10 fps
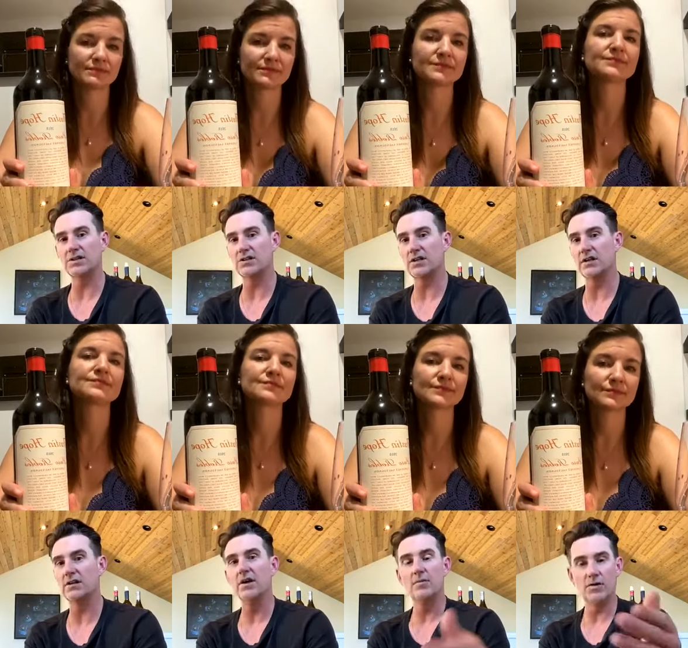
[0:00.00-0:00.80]
Speaker 1: it then,
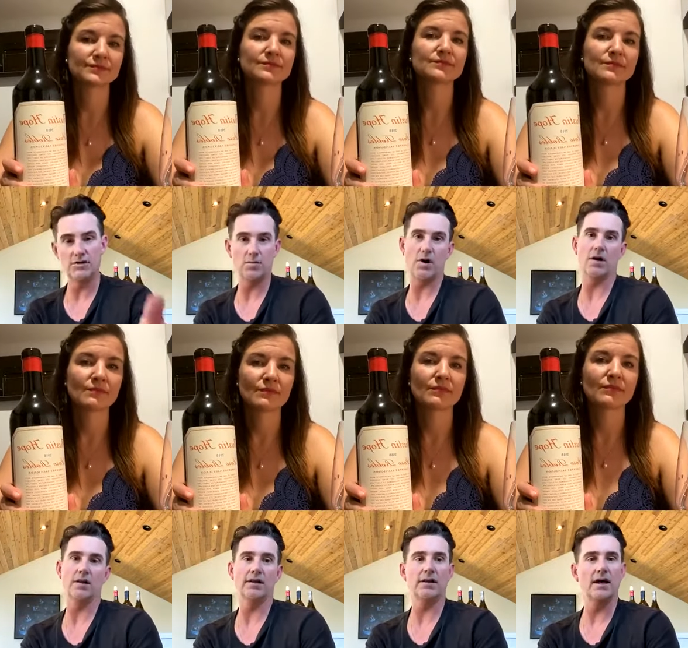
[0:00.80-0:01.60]
but you bottle it,
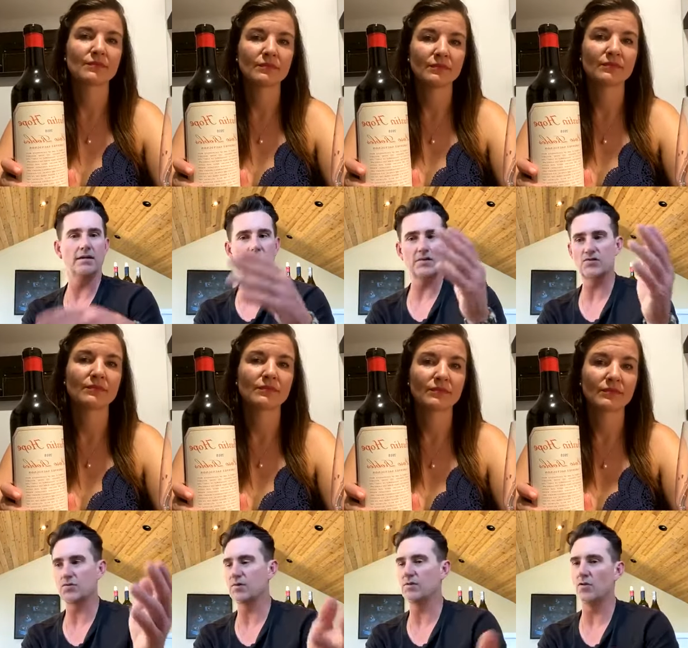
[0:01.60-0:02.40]
and it's
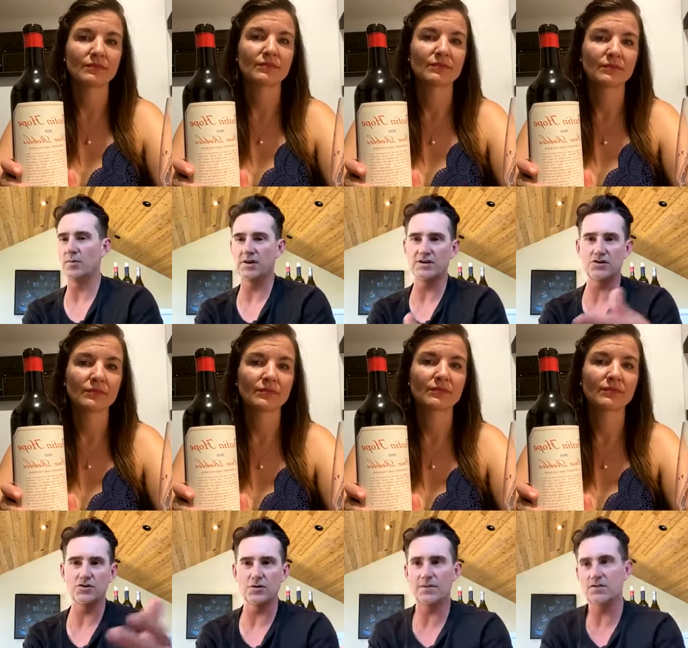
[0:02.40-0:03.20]
you know, but it's usually
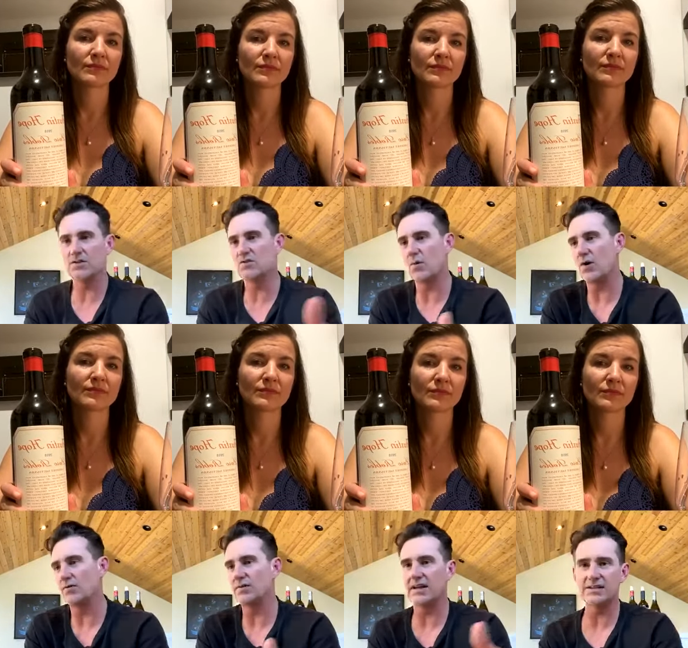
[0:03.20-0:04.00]
between twelve and
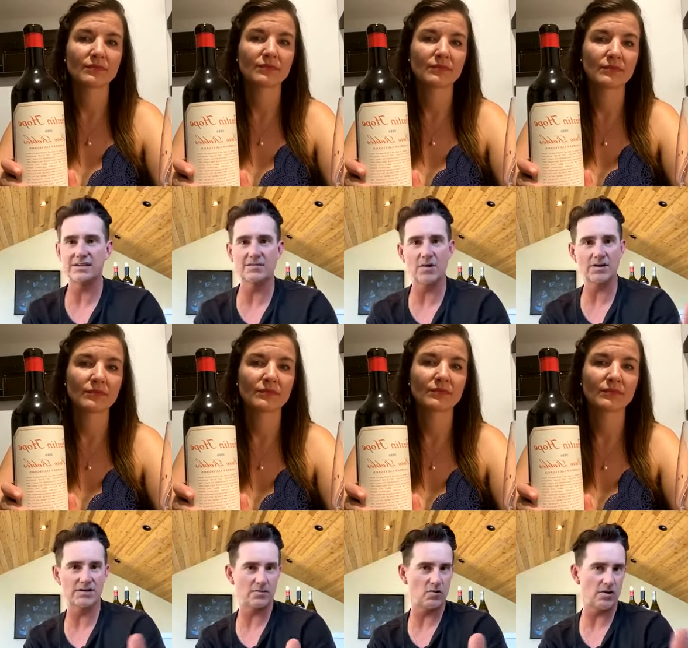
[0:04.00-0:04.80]
eighteen months,
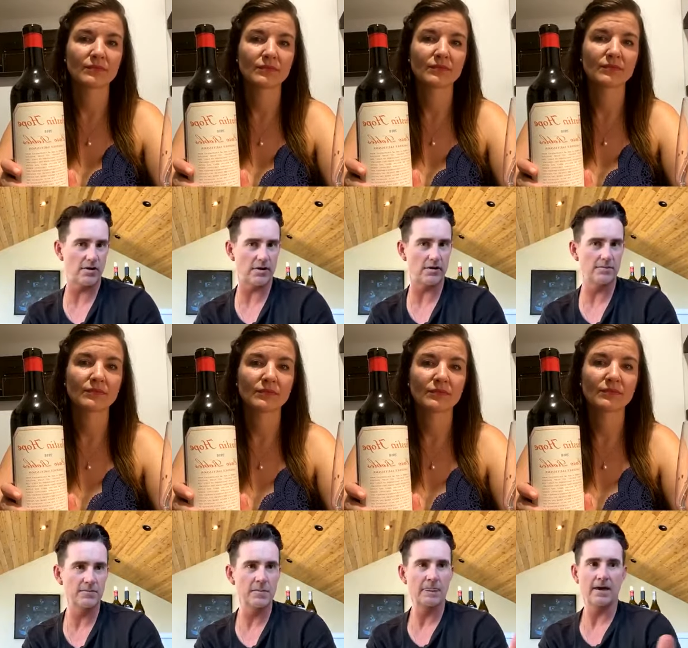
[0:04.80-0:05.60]
somewhere in there,
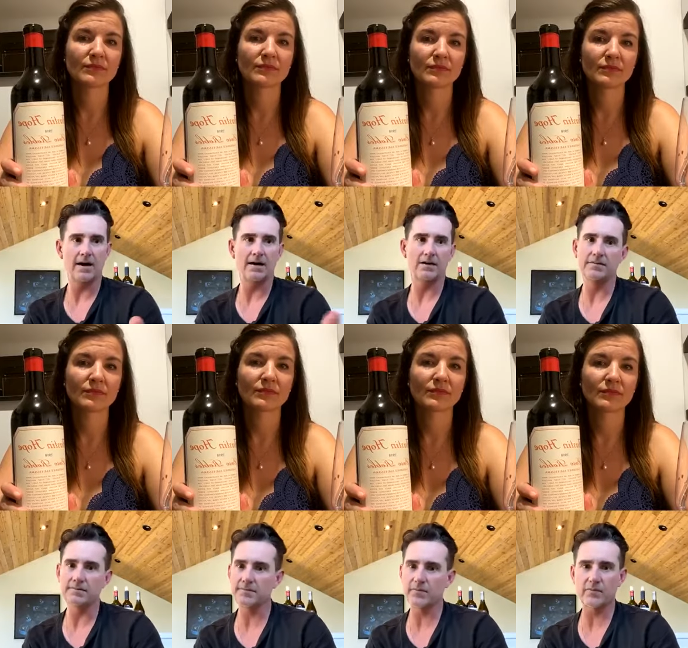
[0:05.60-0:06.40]
and
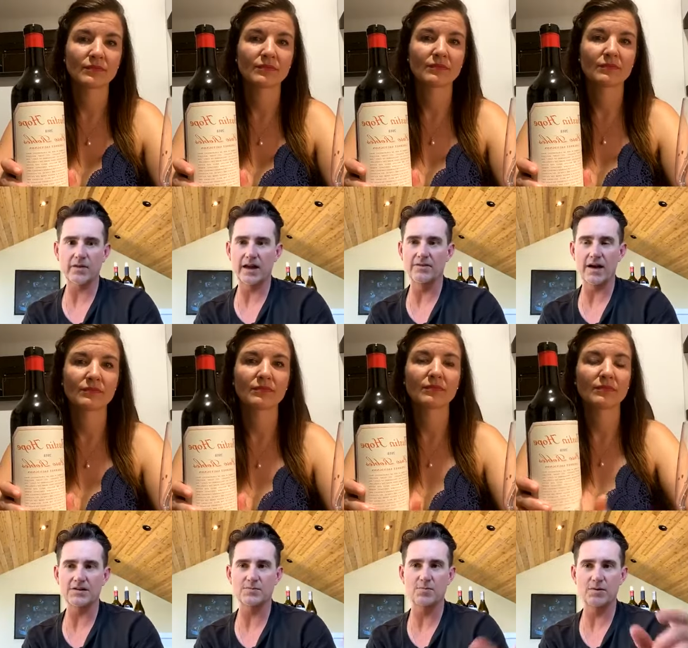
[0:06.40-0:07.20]
and that's
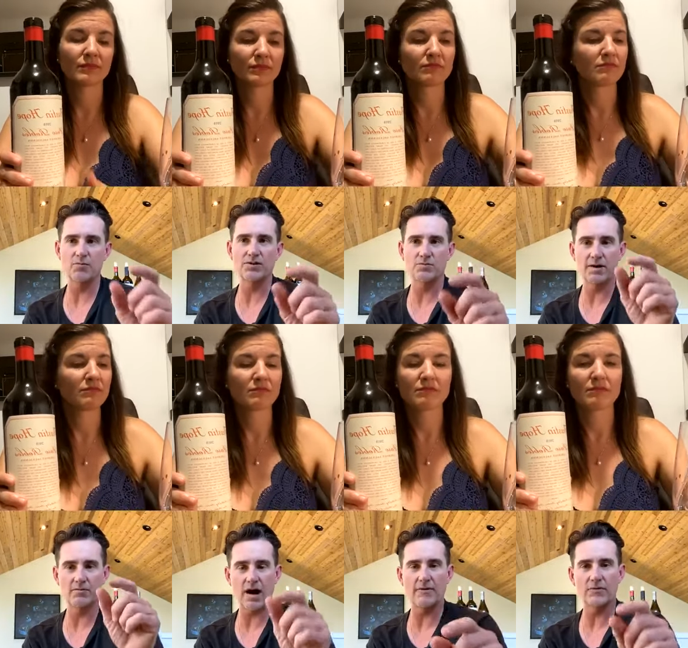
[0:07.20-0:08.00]
but we, we
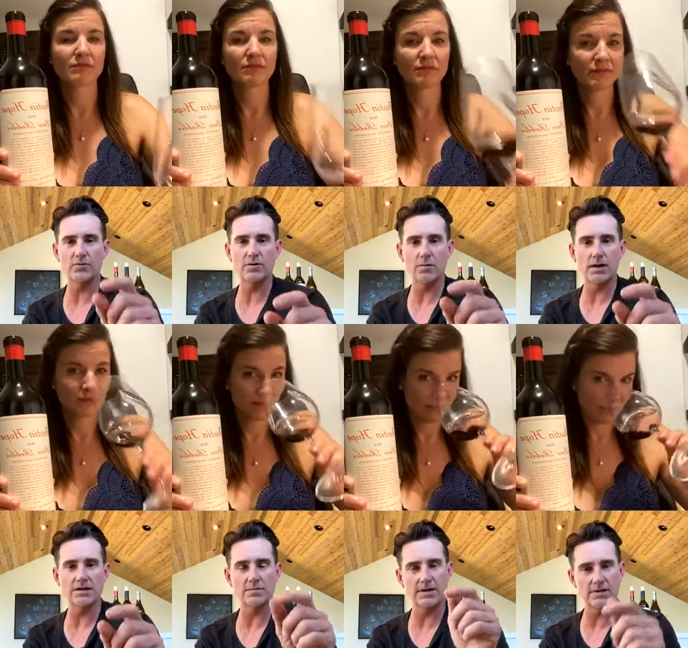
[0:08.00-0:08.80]
have to really watch it
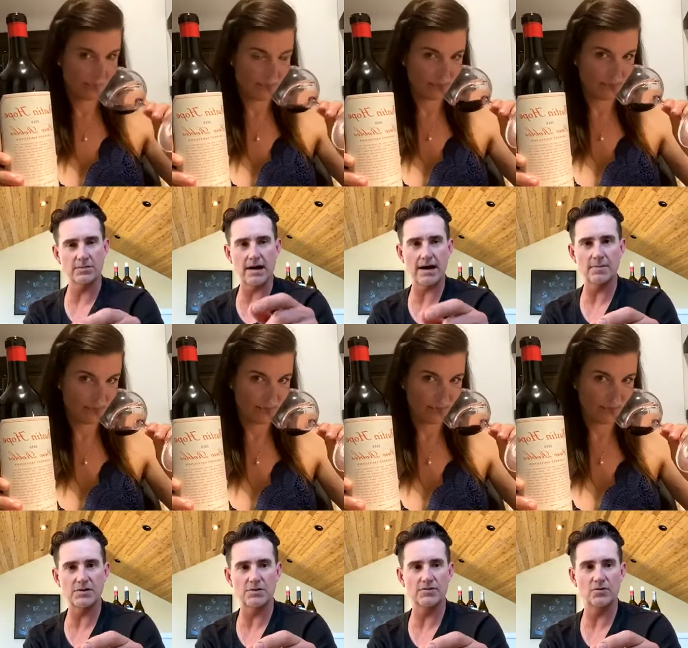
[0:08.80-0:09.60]
because what happens
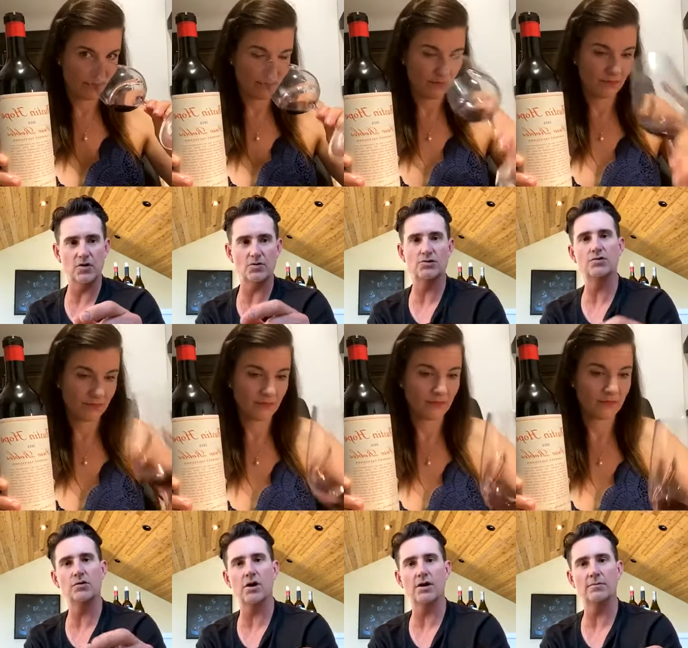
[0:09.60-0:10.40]
if you go too
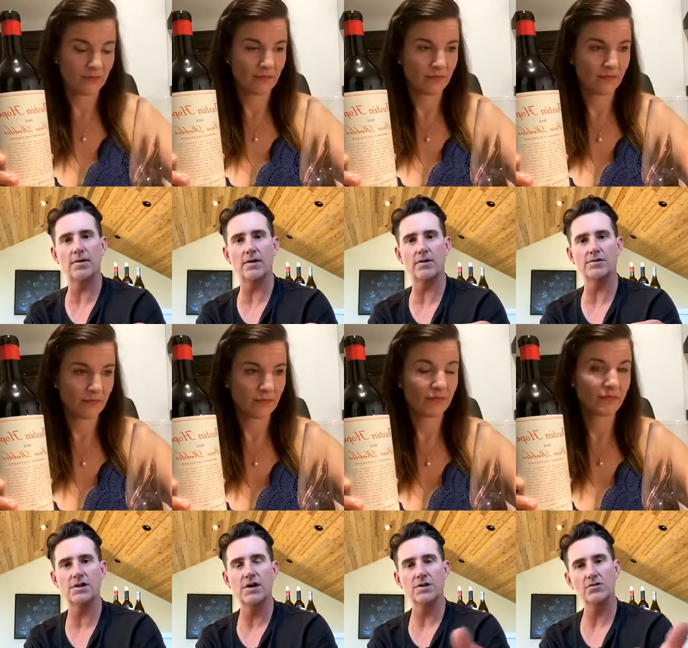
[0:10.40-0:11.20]
long in barrels
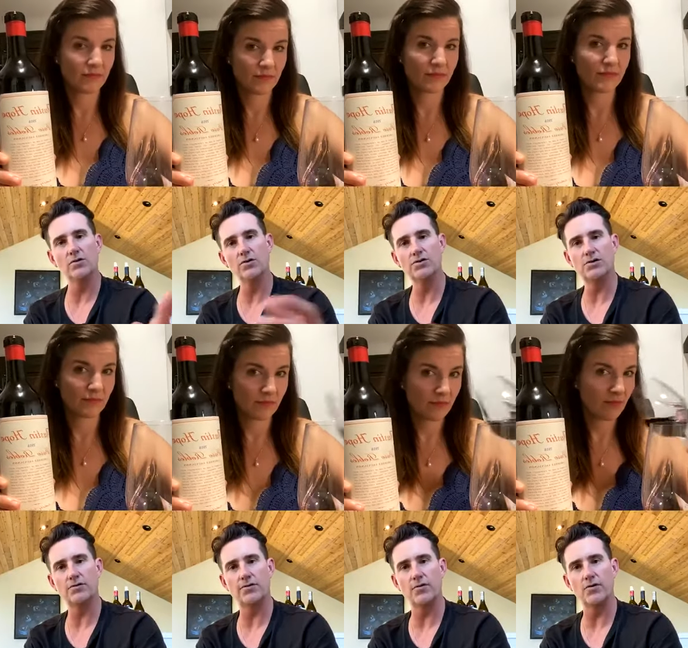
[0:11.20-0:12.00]
you lose the
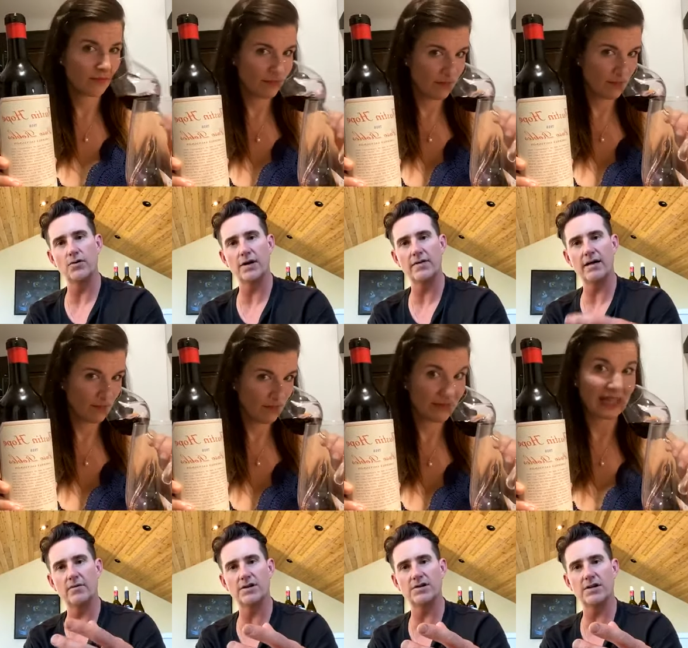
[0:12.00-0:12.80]
fruit and that
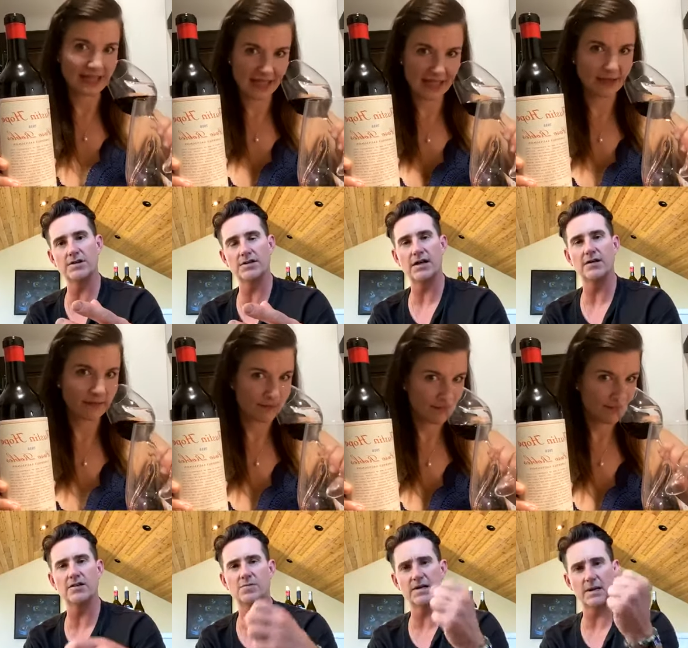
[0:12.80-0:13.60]
richness that's it. it just
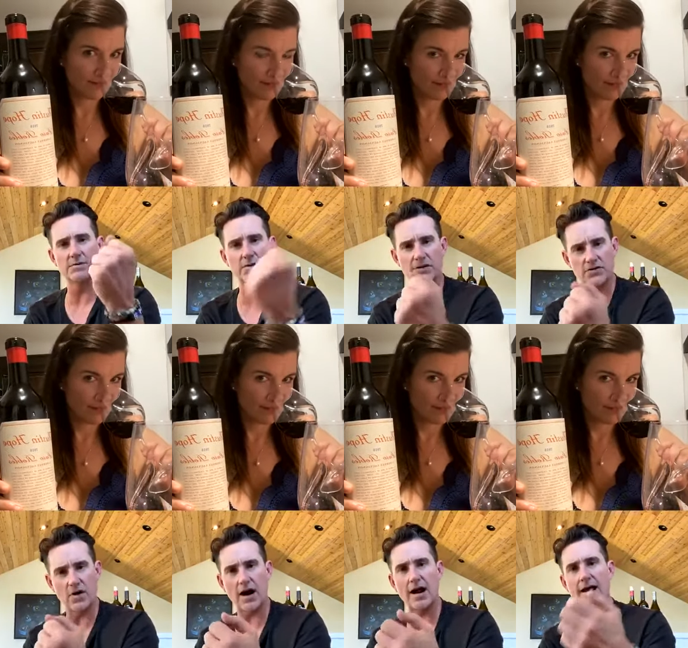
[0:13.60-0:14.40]
becomes very
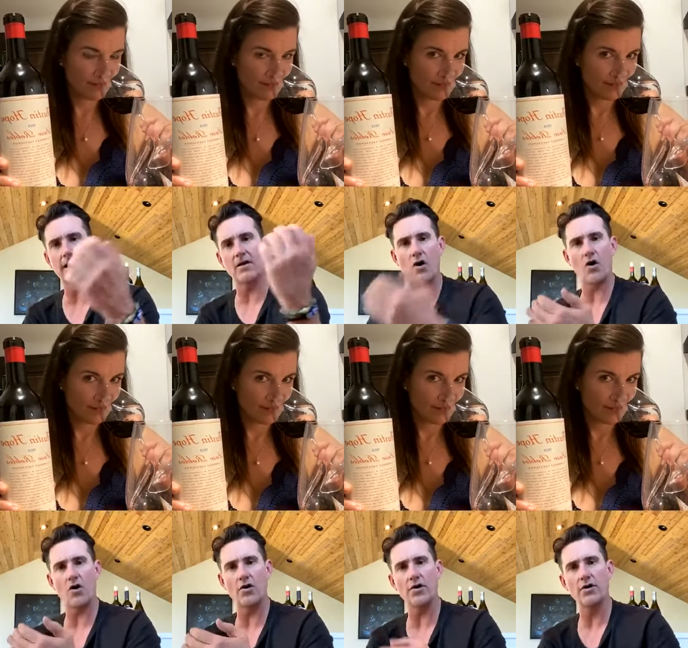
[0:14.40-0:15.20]
dry and hard